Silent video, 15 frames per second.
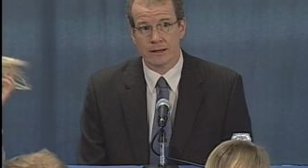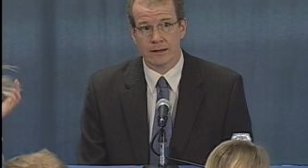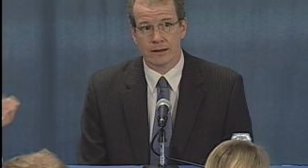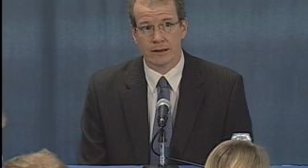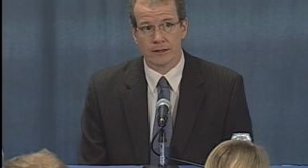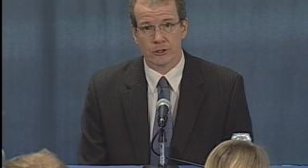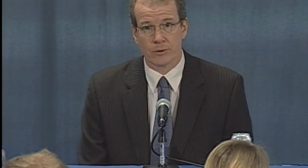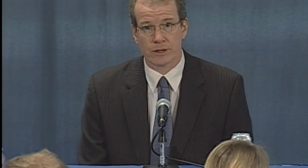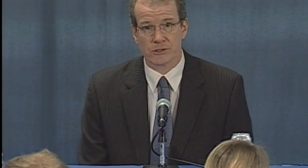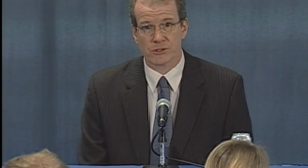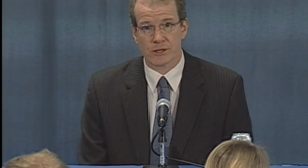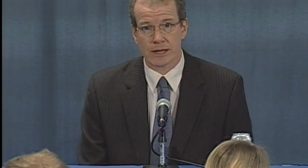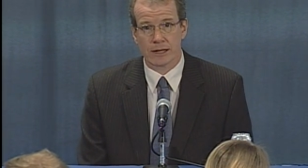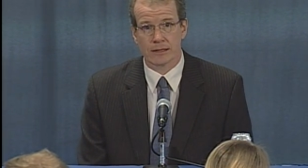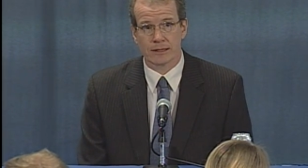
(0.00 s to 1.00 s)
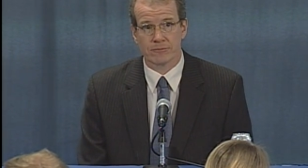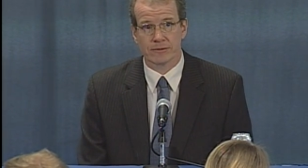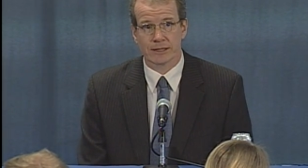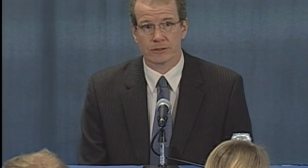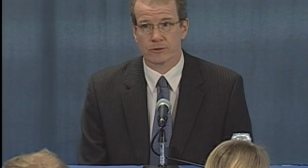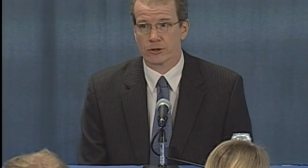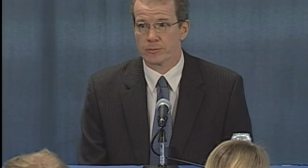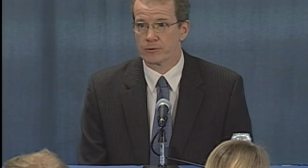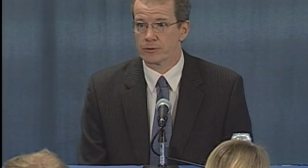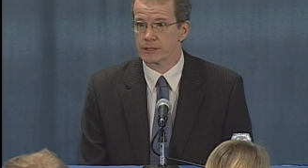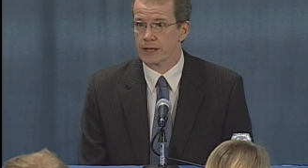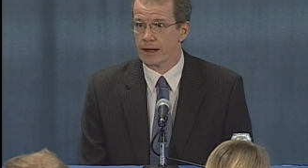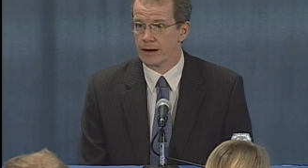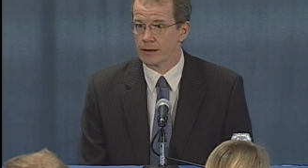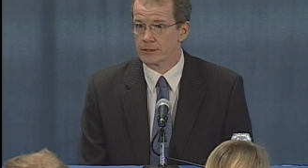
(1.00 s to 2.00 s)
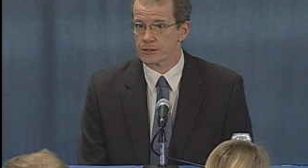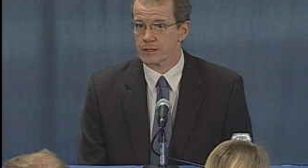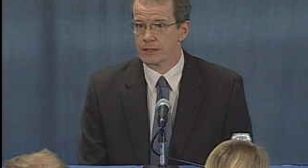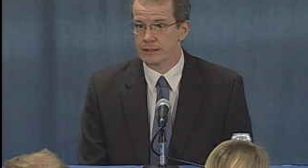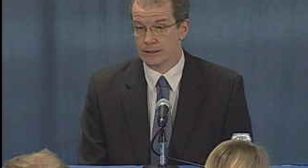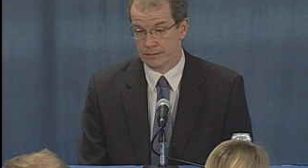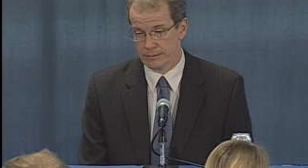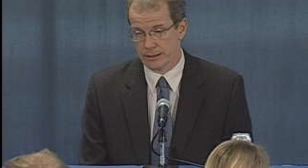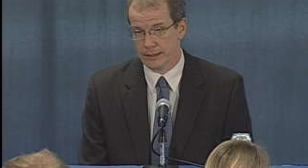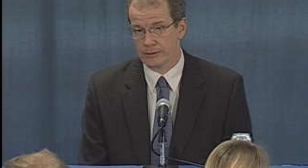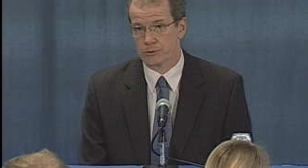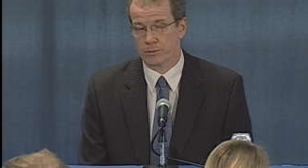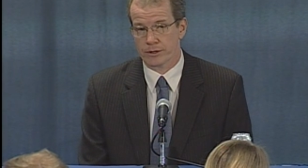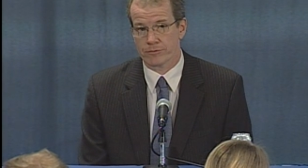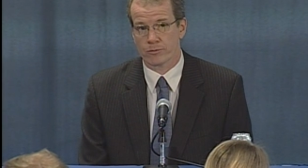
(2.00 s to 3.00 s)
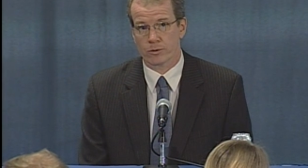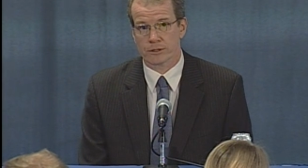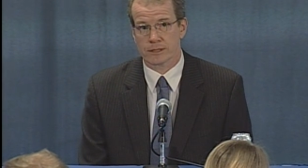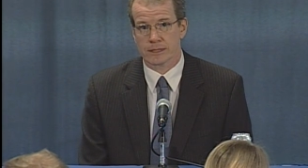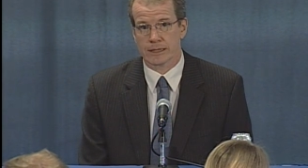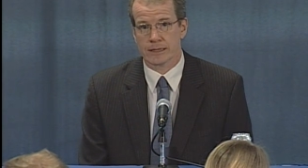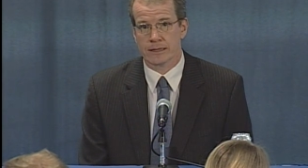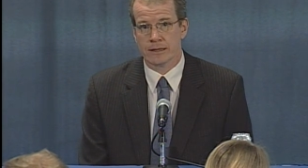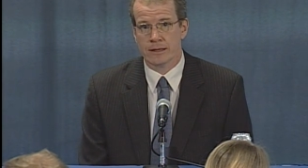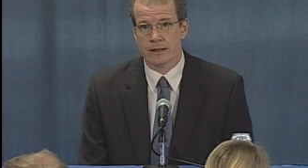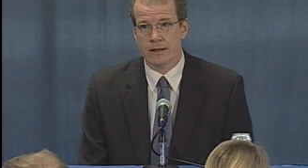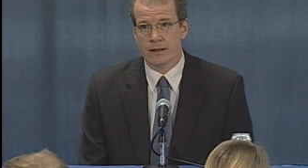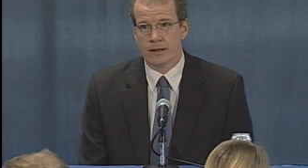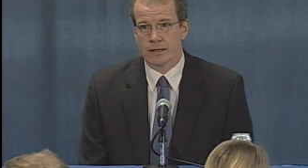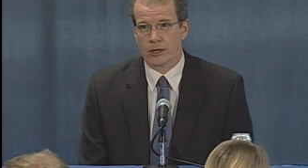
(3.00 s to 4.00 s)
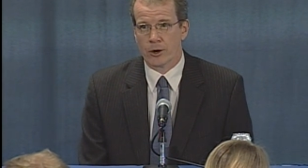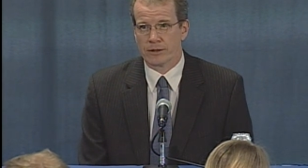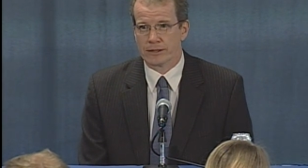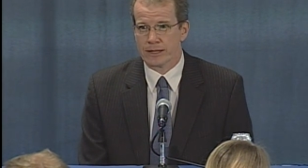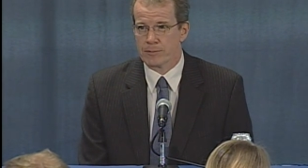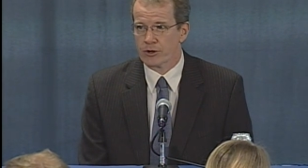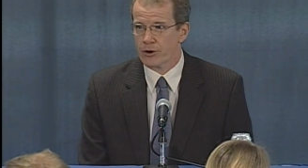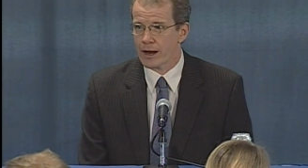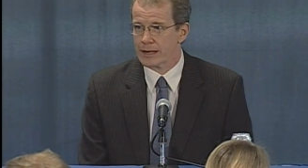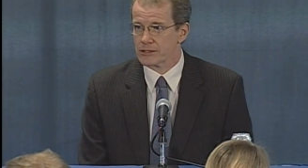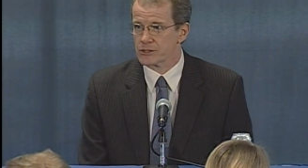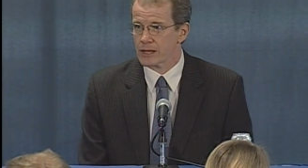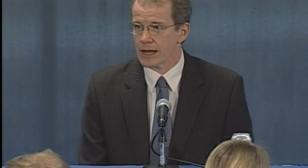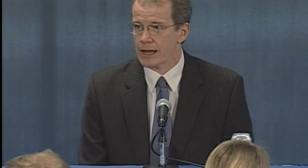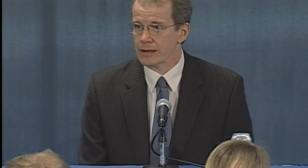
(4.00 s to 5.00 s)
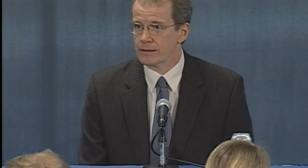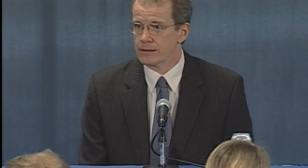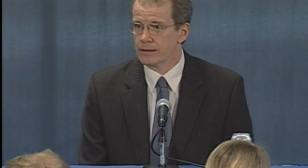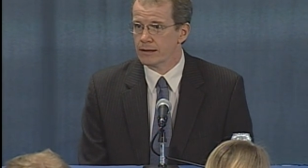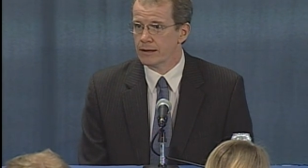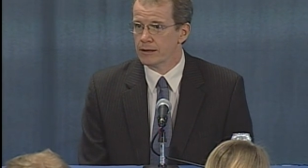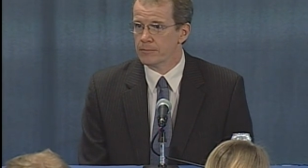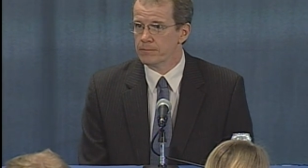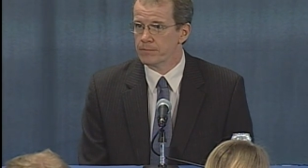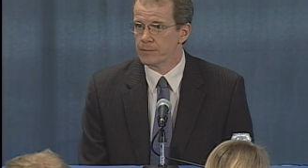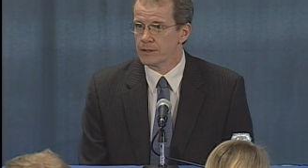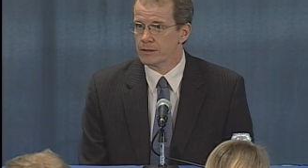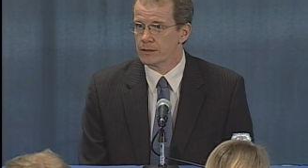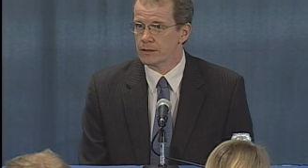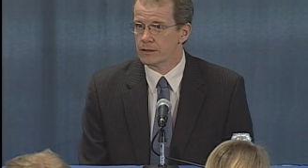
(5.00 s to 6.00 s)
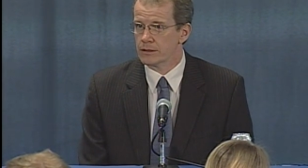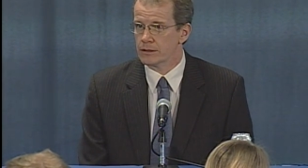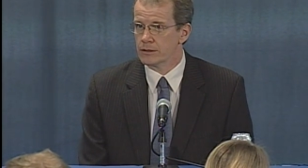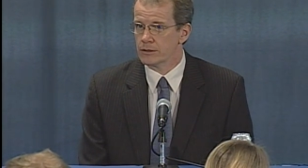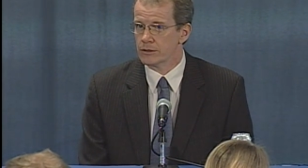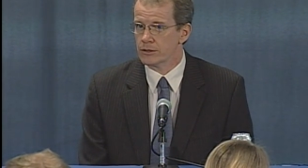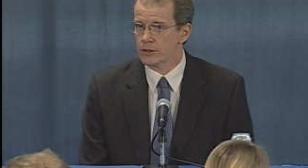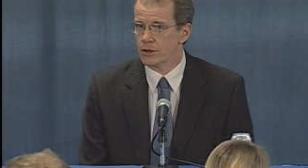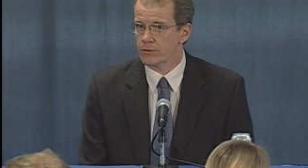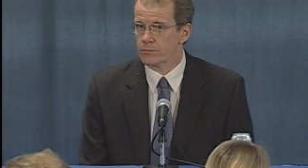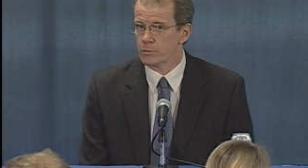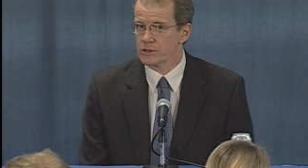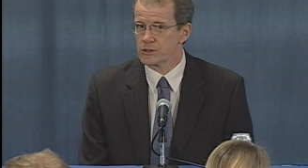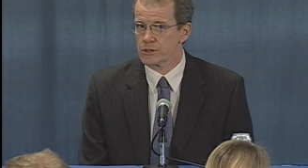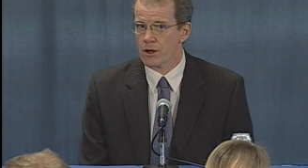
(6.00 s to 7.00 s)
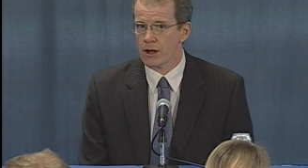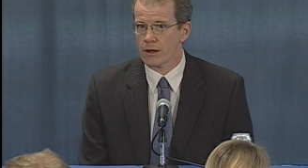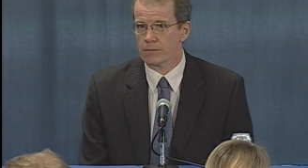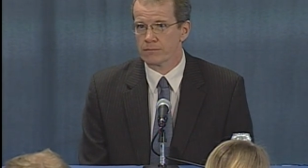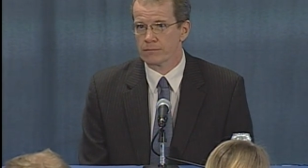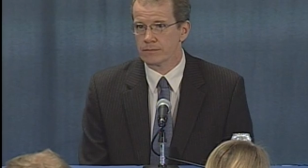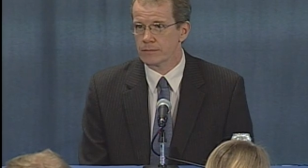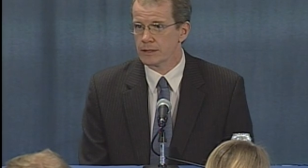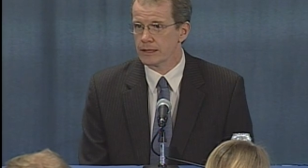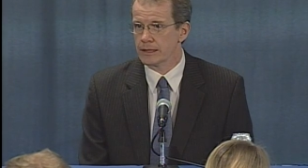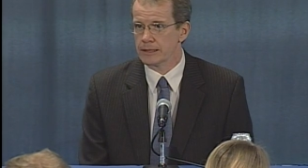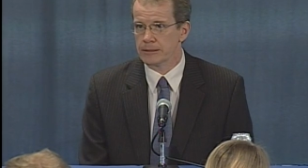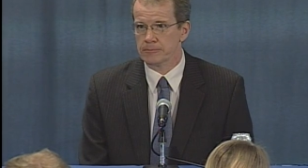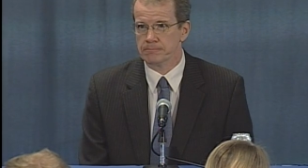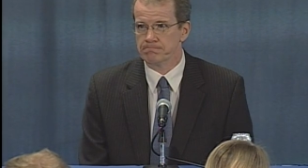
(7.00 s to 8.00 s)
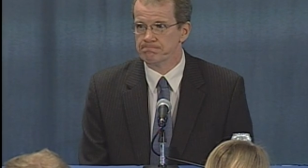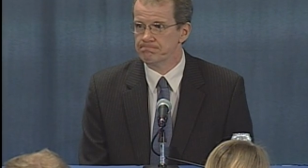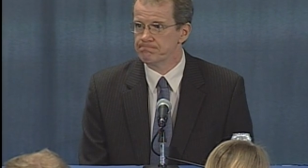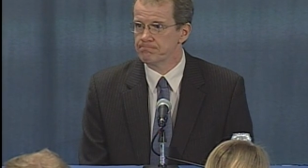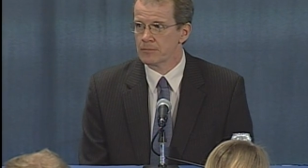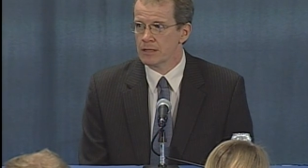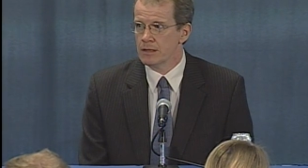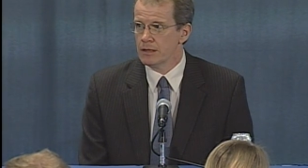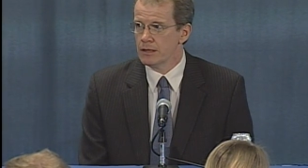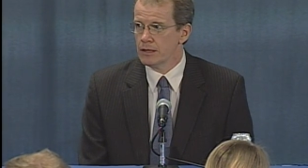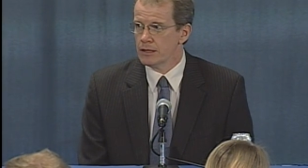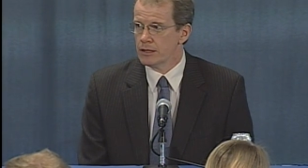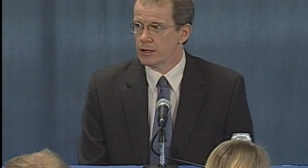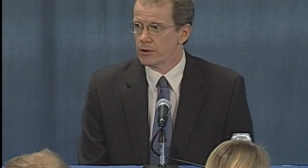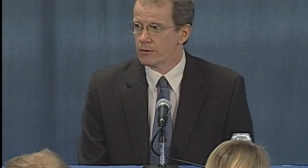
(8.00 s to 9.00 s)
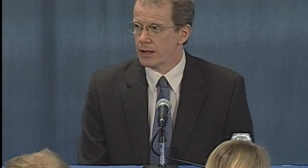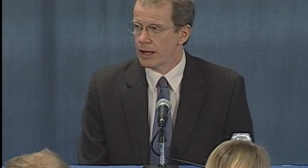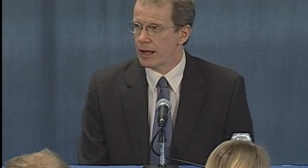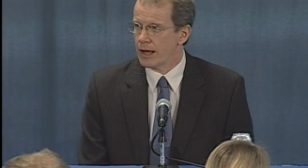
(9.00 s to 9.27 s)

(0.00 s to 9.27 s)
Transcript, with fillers: uh, U.S. Senate if Dick Durbin retires in uh, 2014. You know, on the Democratic side, um, you know, we saw, um, you know,